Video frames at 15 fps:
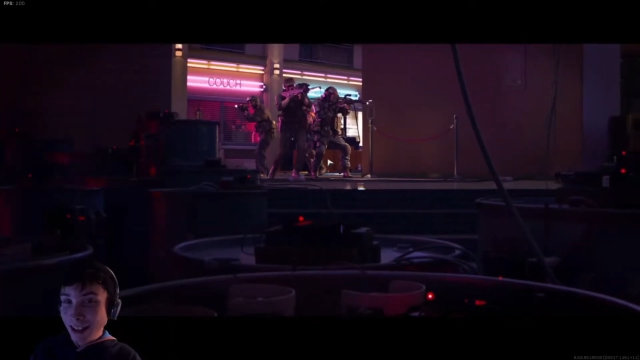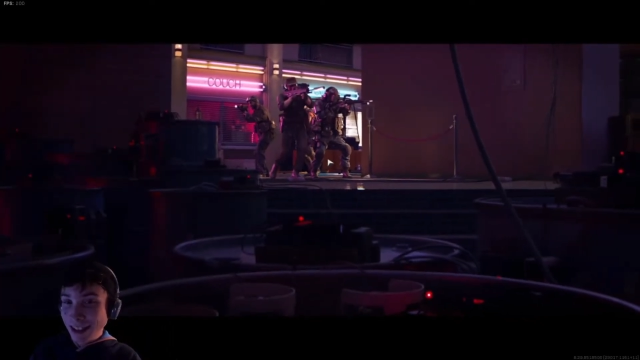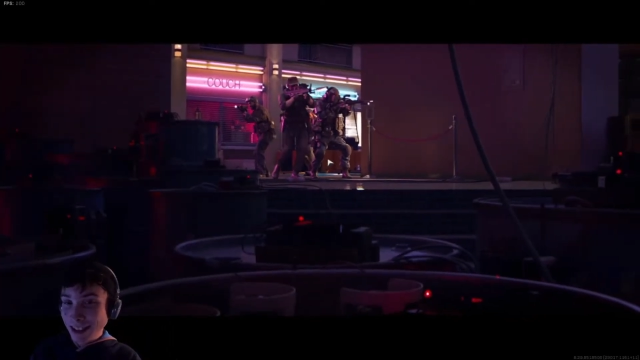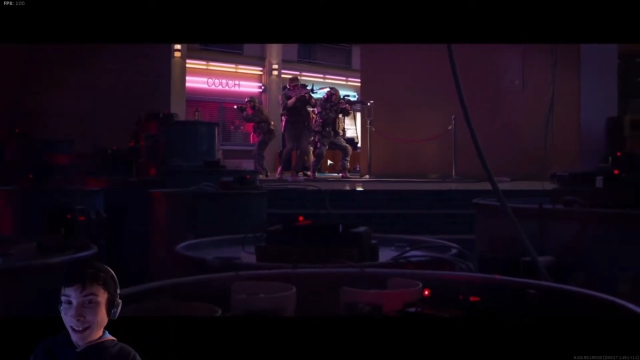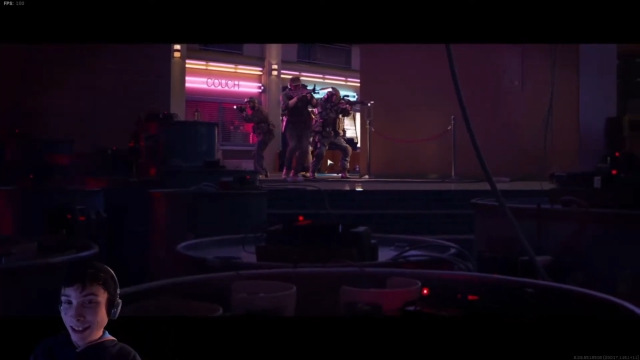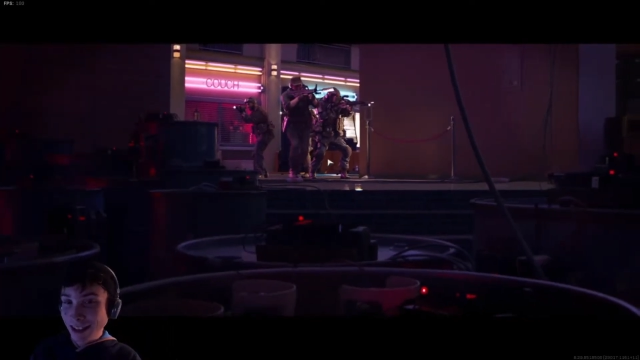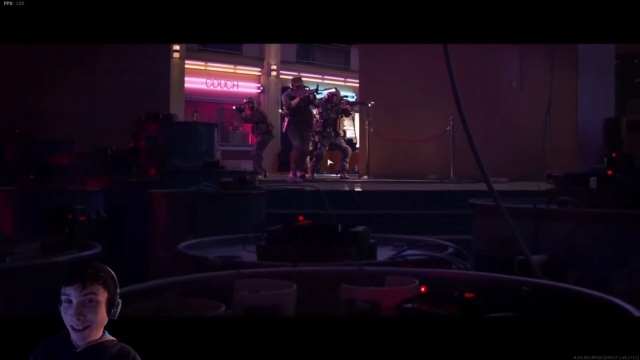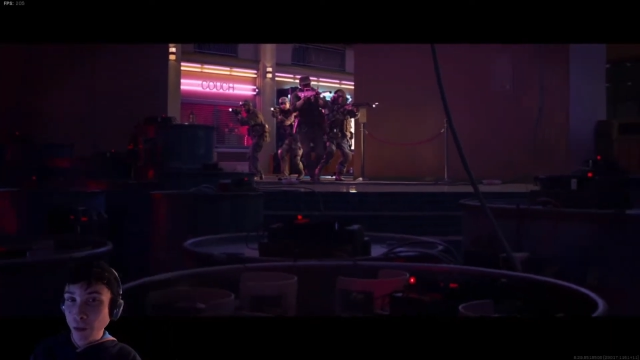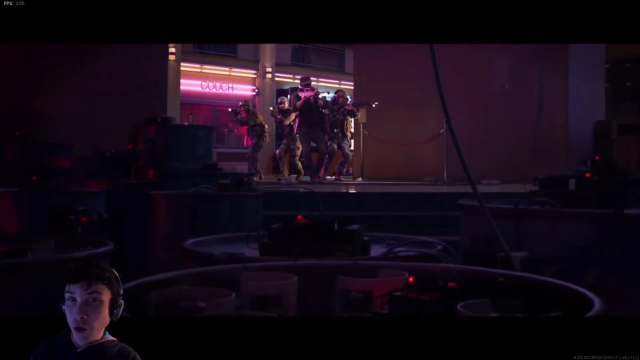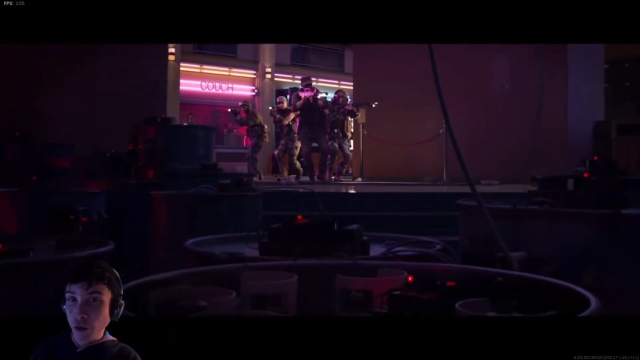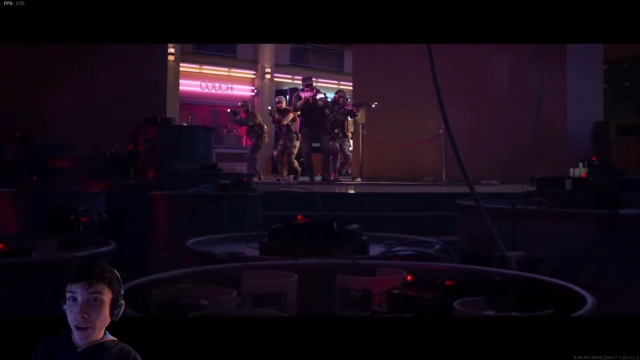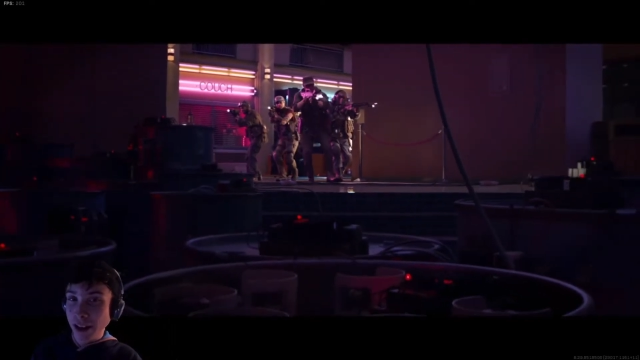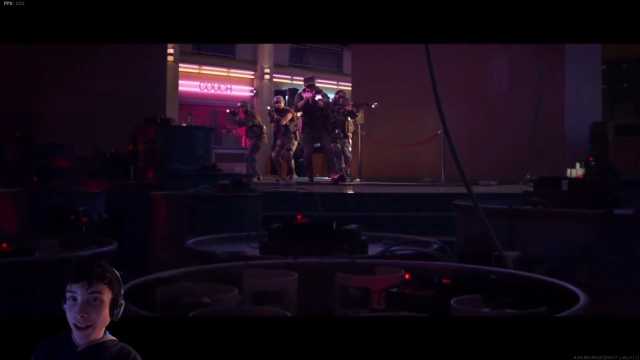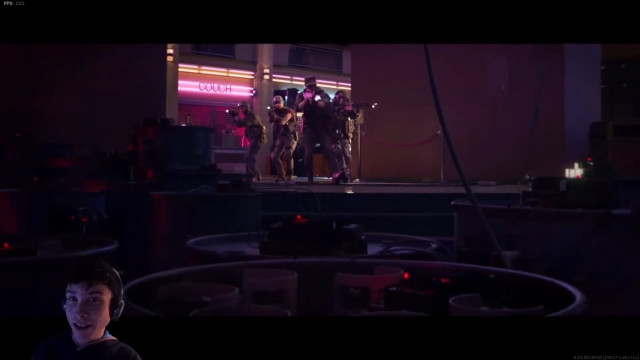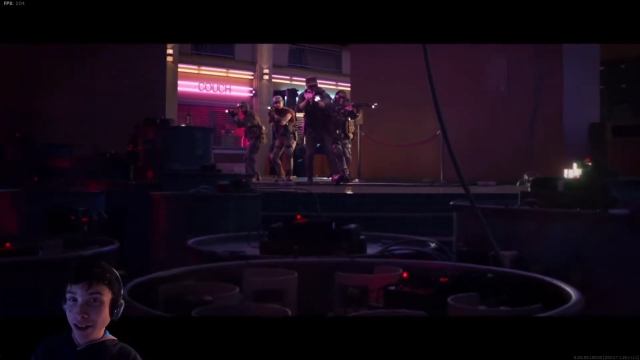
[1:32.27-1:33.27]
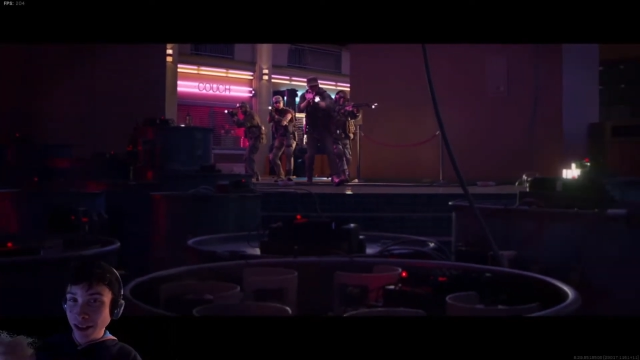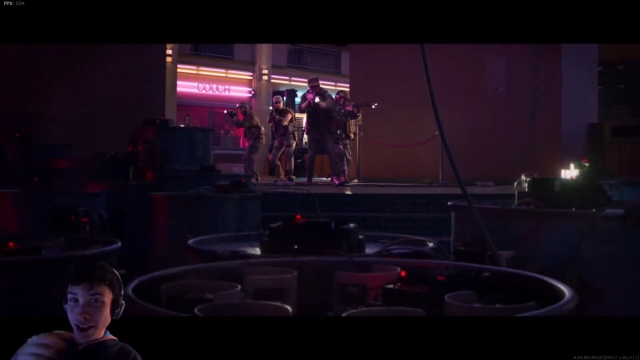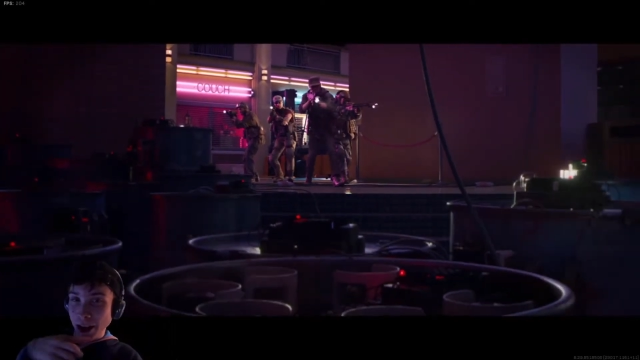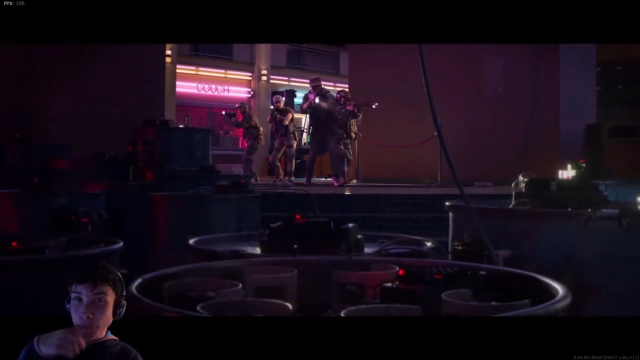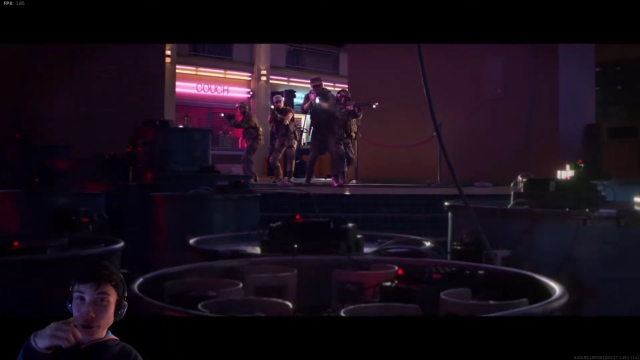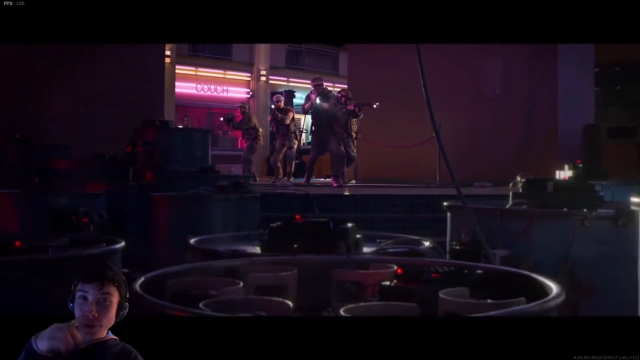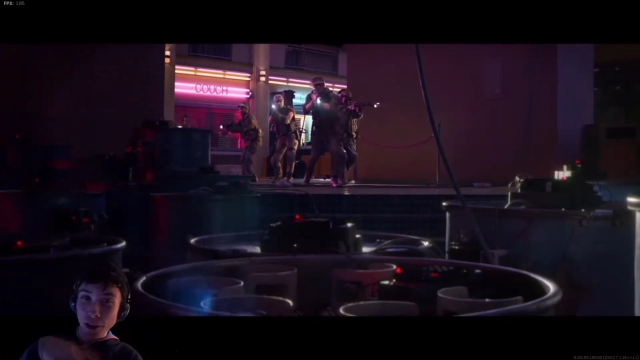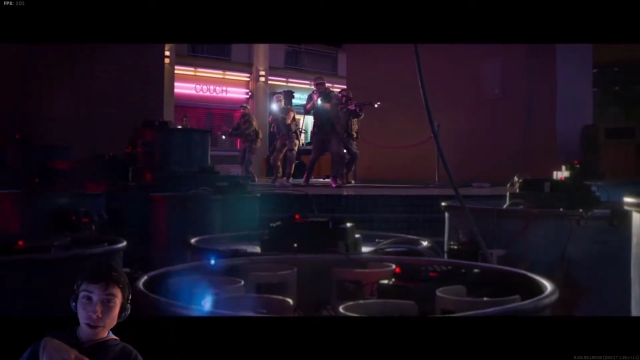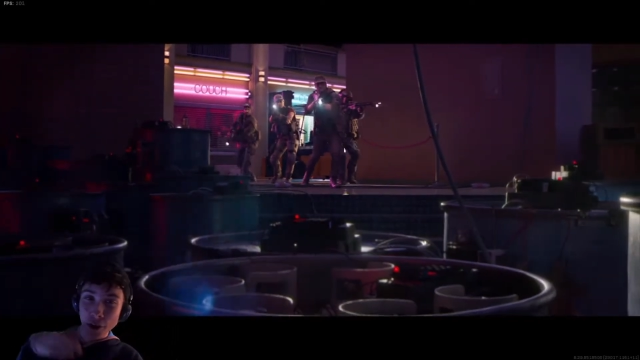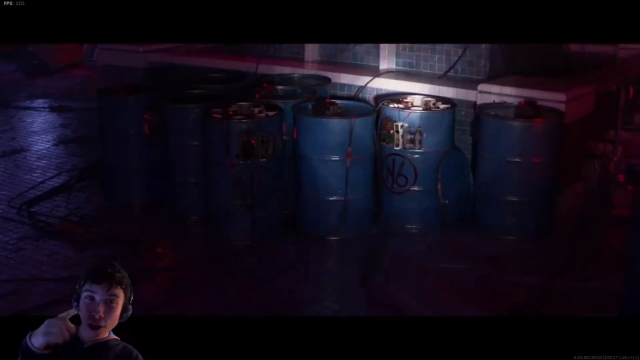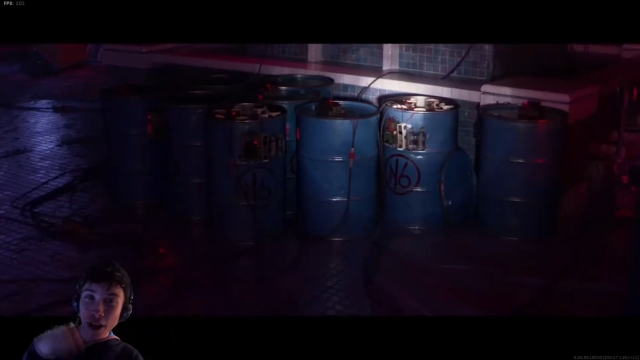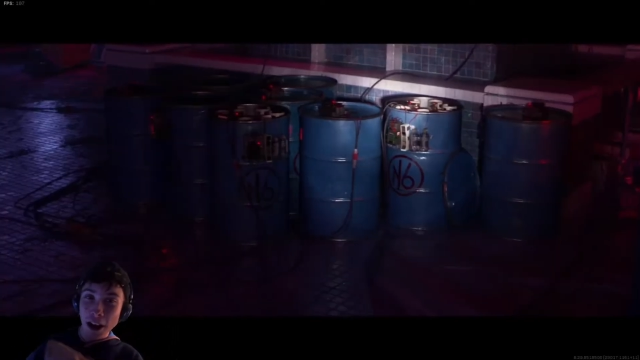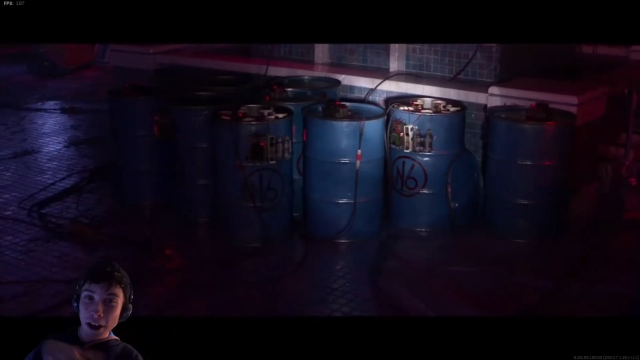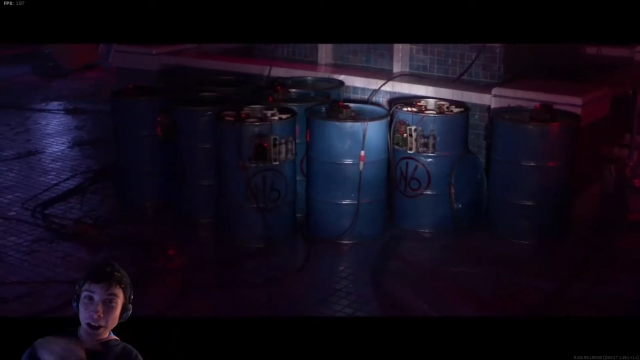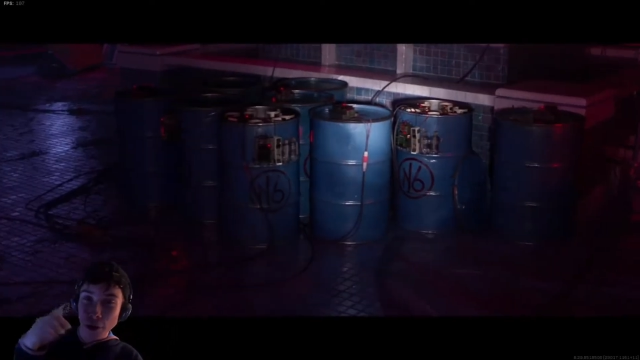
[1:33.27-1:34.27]
Because he's moving his lips and the
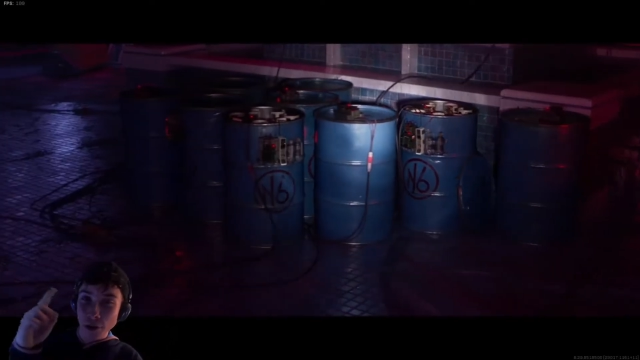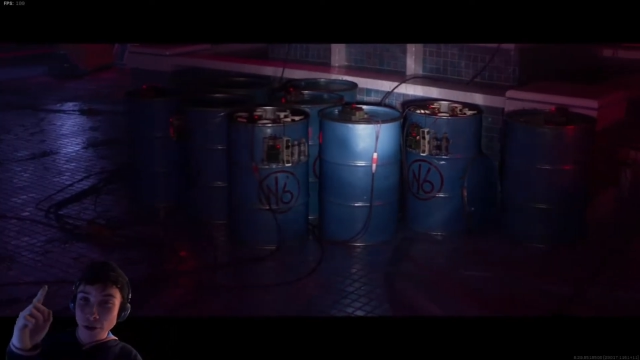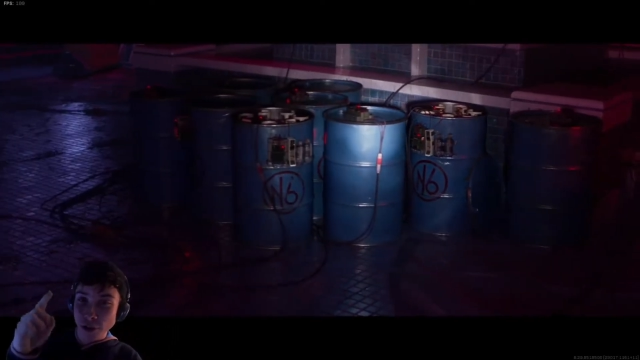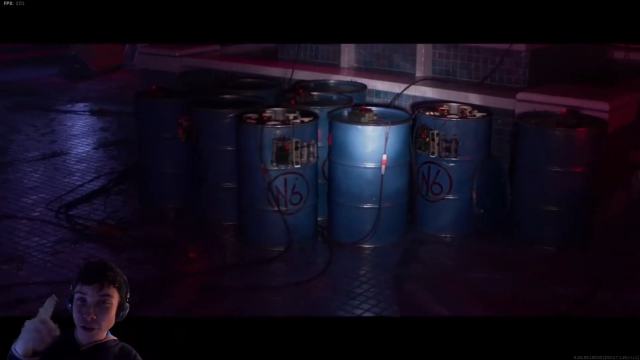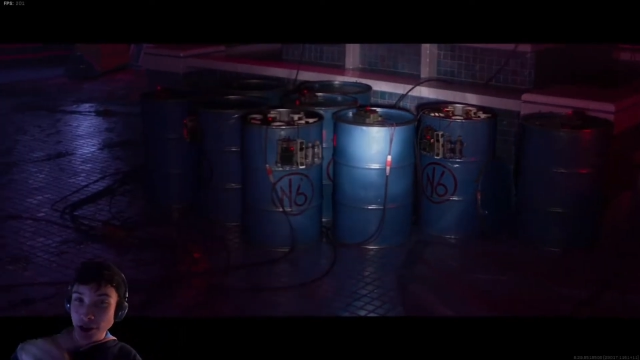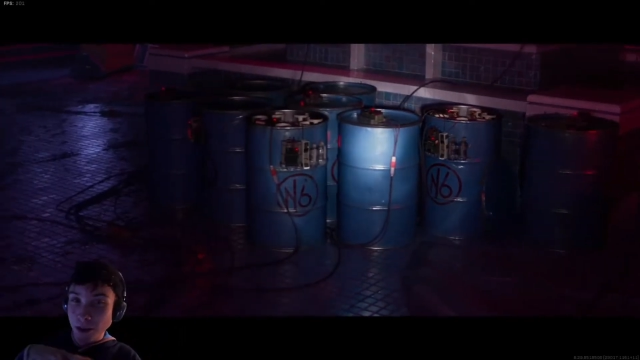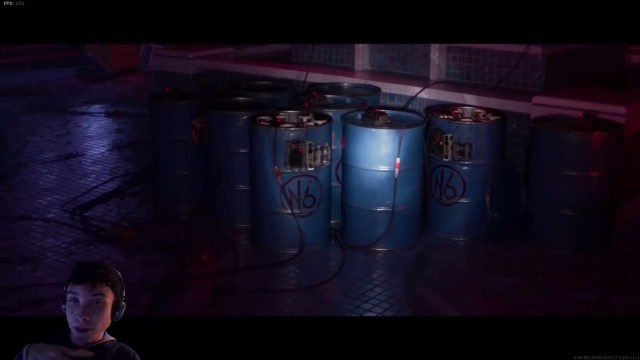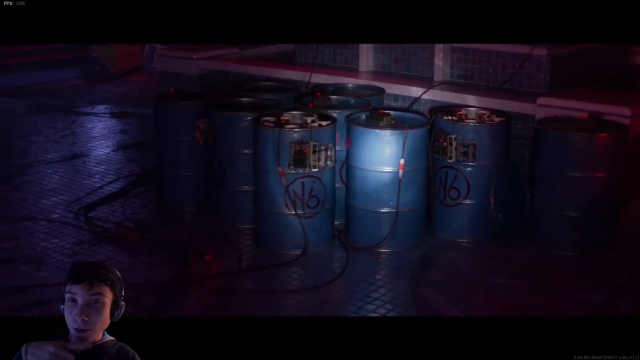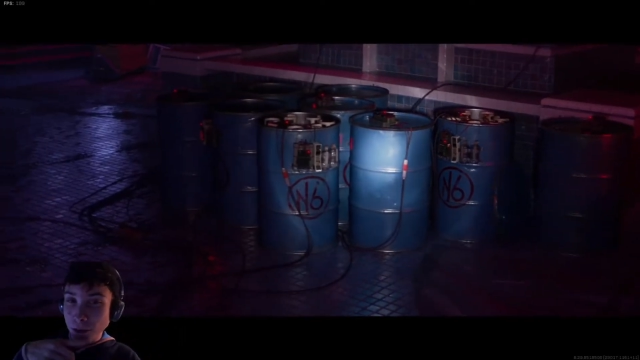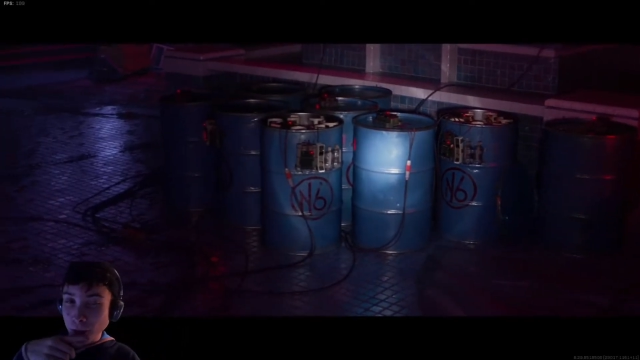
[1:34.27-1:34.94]
audio is just...